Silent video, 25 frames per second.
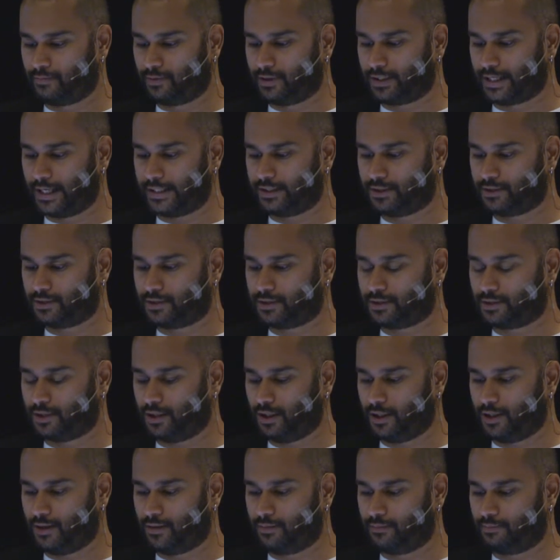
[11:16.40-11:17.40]
get
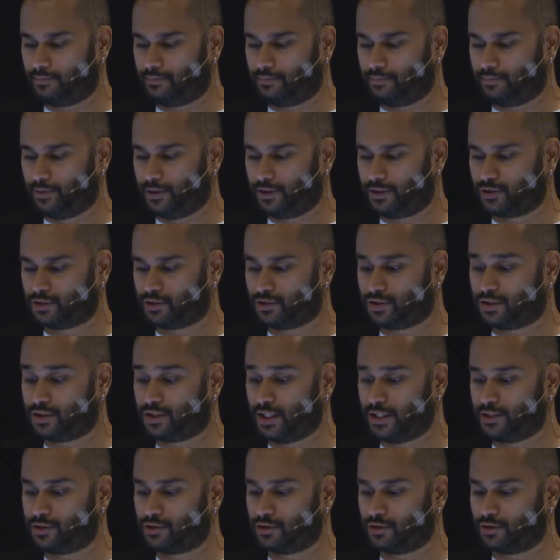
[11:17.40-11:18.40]
politicians'
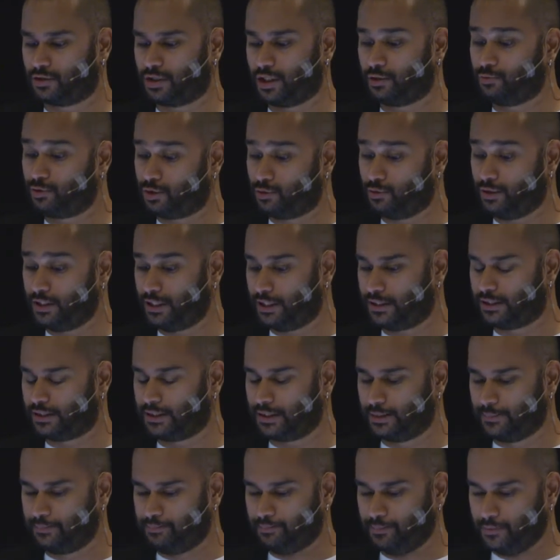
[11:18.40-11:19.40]
attention, and which we
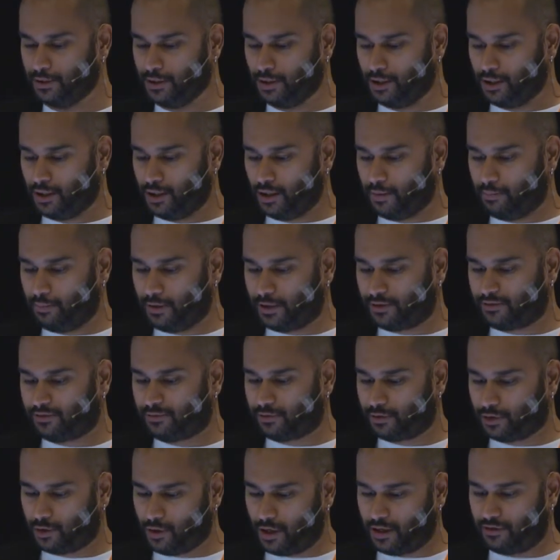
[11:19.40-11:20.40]
did. But
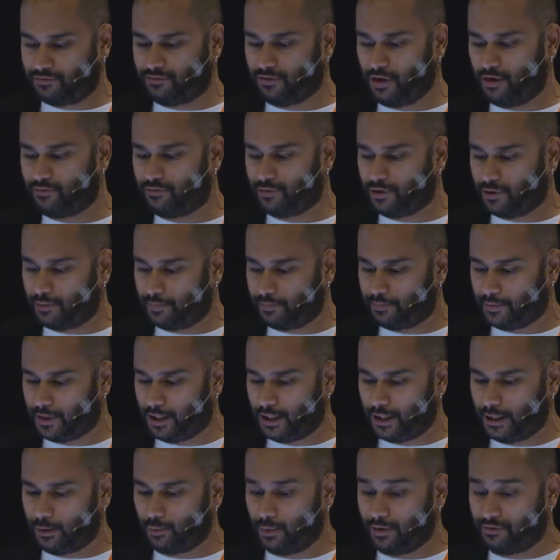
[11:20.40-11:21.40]
going further,
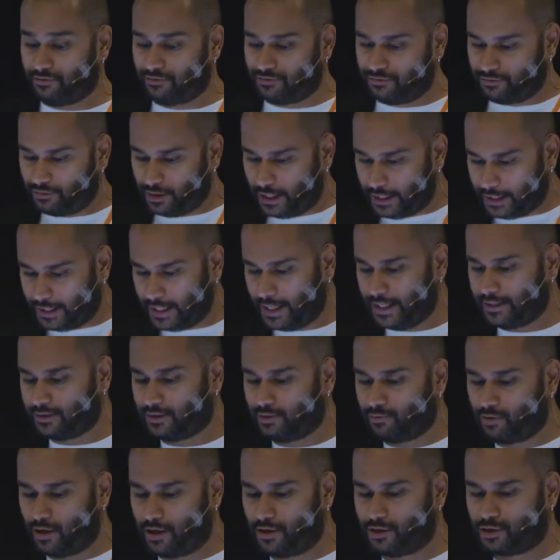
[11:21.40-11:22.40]
with,
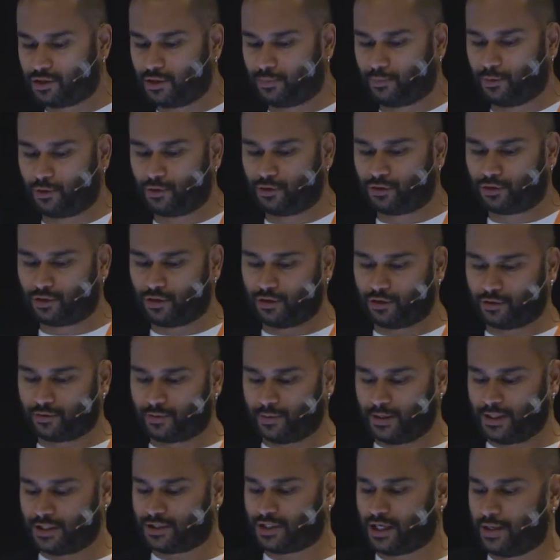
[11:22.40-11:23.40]
again, around the Support and
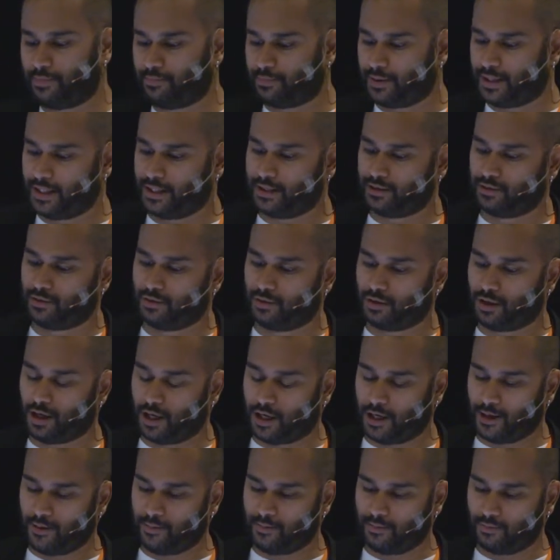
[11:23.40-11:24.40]
Punish campaign,
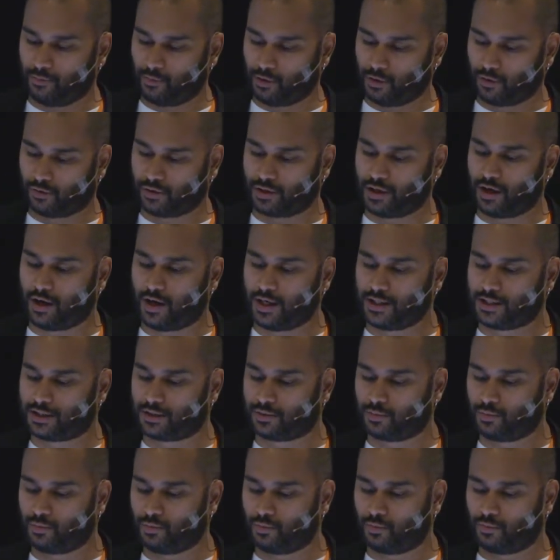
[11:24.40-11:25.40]
we
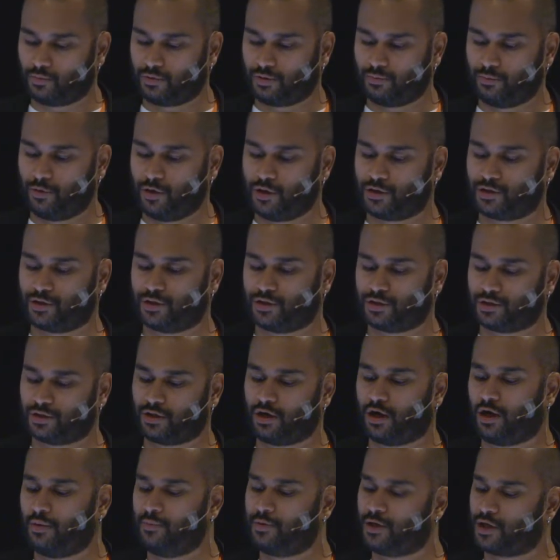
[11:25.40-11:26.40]
organized the Mauritius
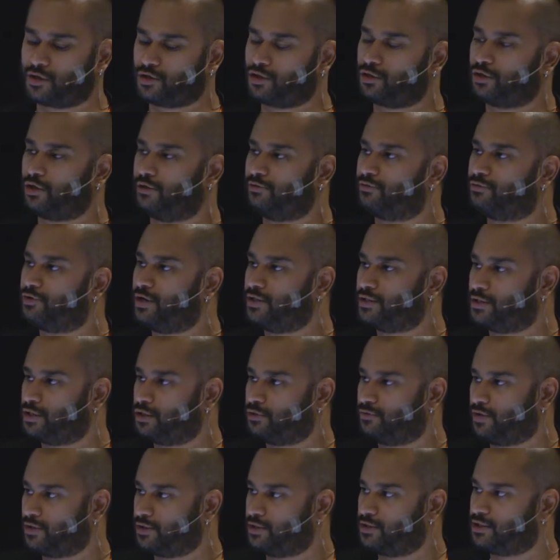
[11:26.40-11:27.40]
Harm Reduction Conference
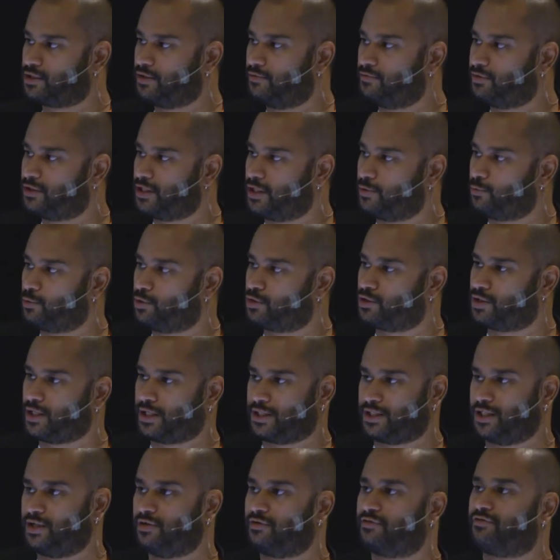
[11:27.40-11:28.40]
in 2017, which is
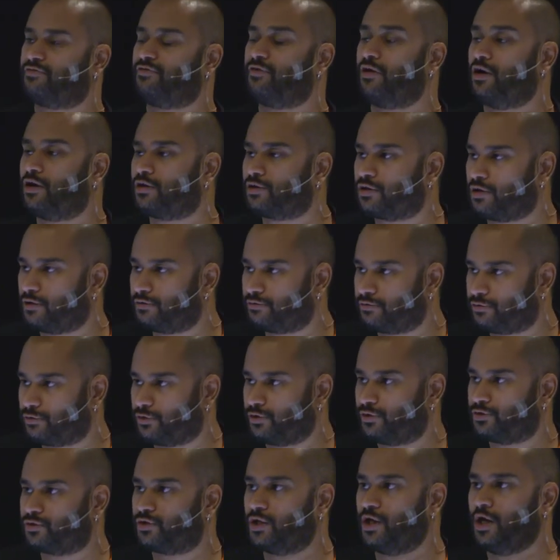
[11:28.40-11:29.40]
actually the third
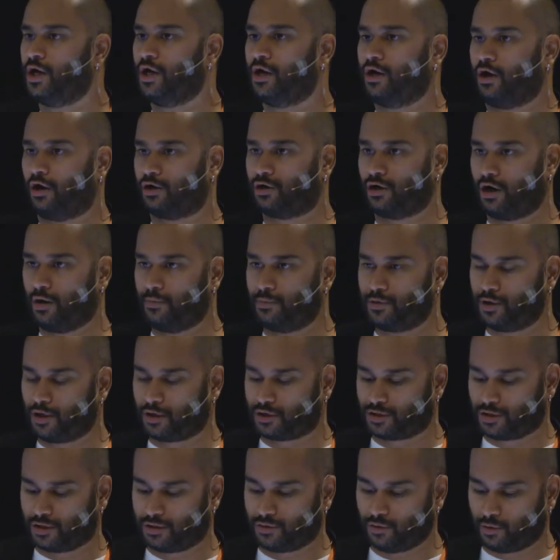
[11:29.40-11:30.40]
conference on harm
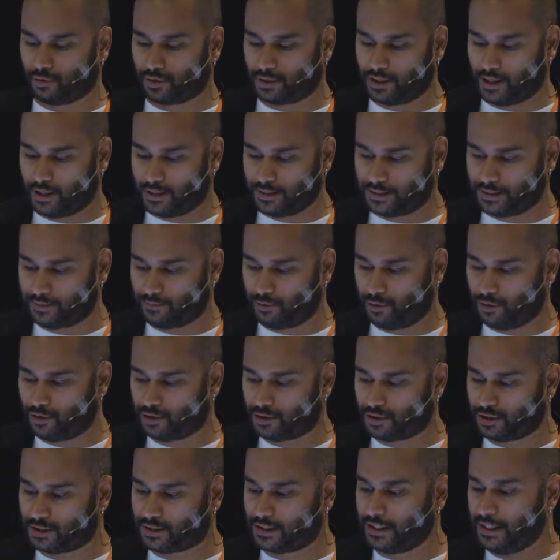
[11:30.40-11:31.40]
reduction organized in
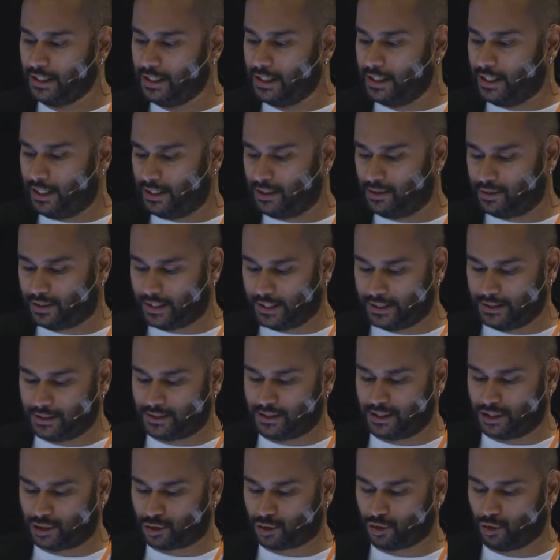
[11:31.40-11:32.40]
Mauritius. And you can
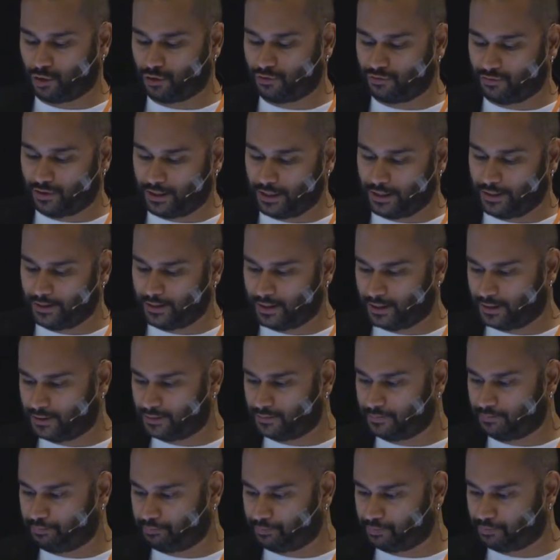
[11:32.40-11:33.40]
see Sean there
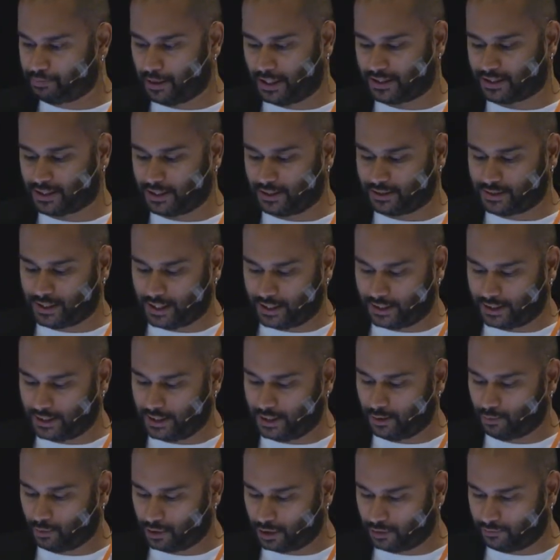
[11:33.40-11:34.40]
and Pascal
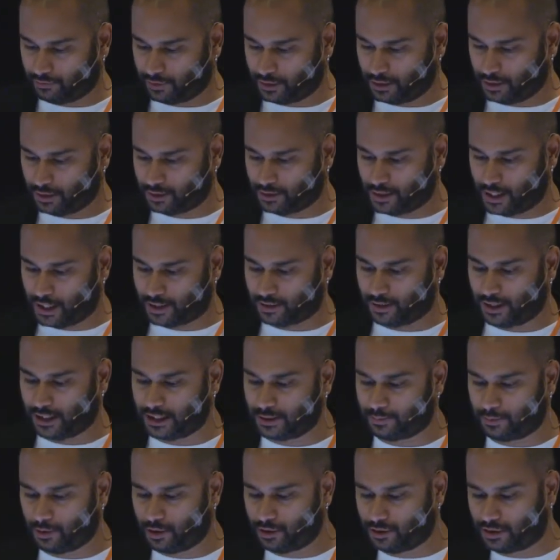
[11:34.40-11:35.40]
Tanguy, one of the international
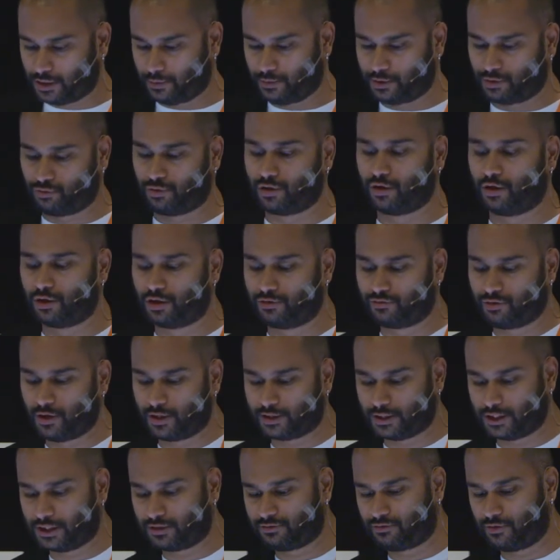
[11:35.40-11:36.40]
experts. There was Ricardo
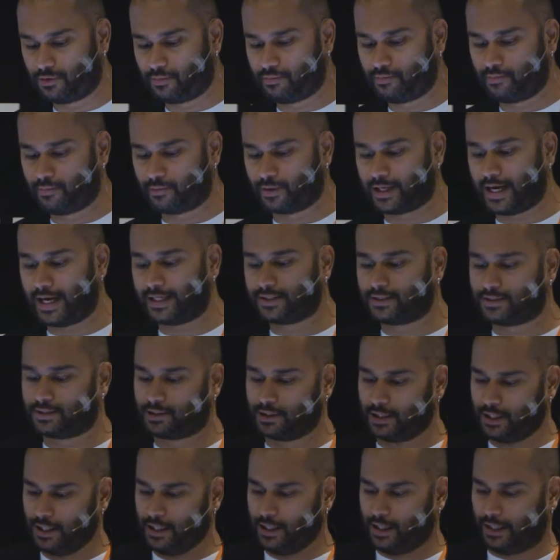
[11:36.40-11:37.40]
Fertis from
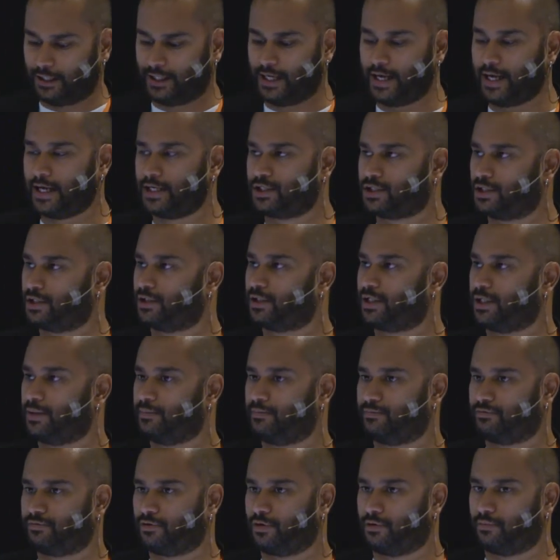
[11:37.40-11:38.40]
GATT, and Heijin
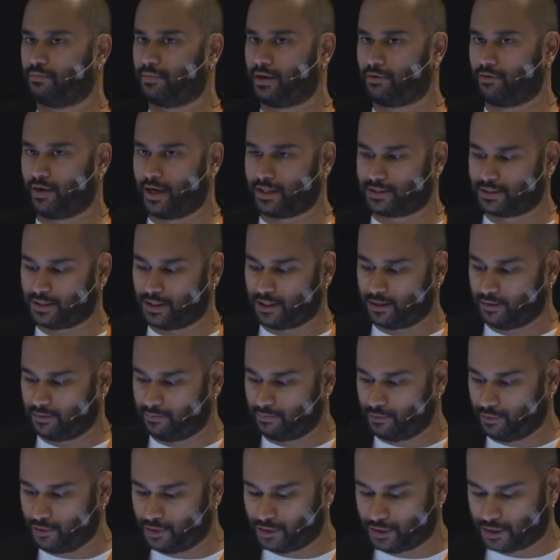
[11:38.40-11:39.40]
came from Arasa,
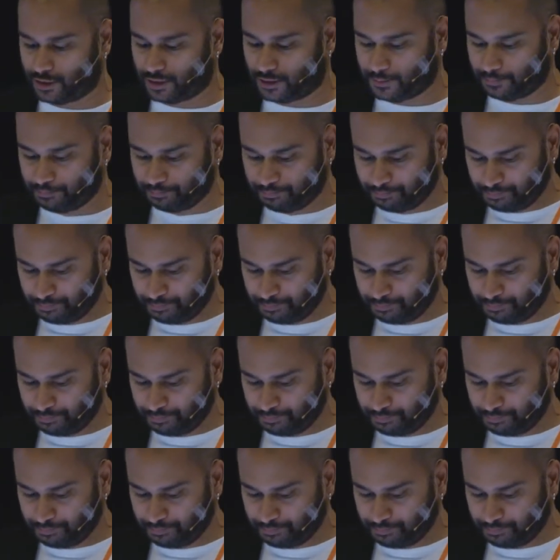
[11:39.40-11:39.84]
Mauritius.